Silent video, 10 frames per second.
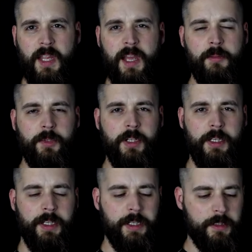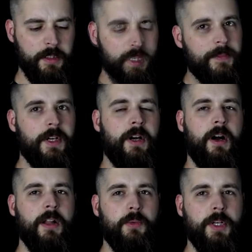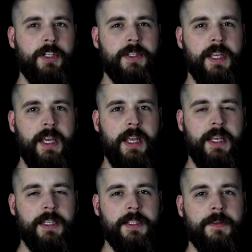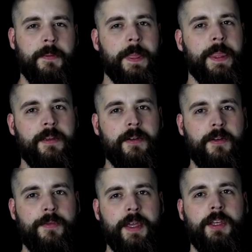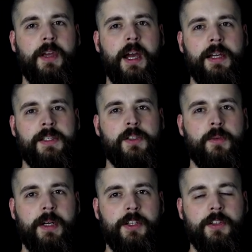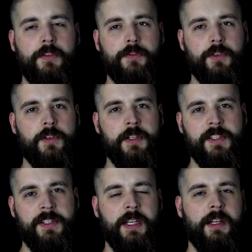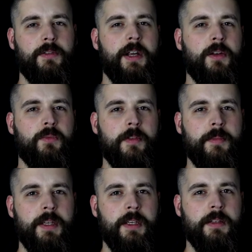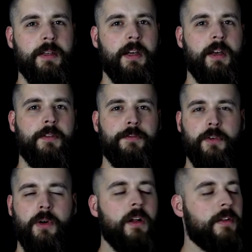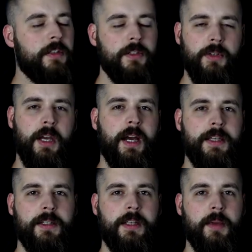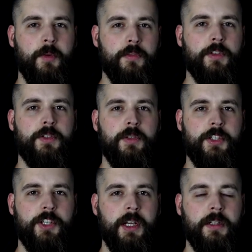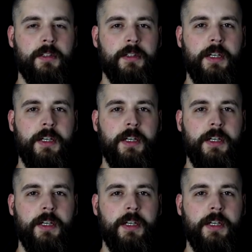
I put it in here. All I wanted to say is thank you guys so much for sticking around with me and for all the new guys that came over to the channel.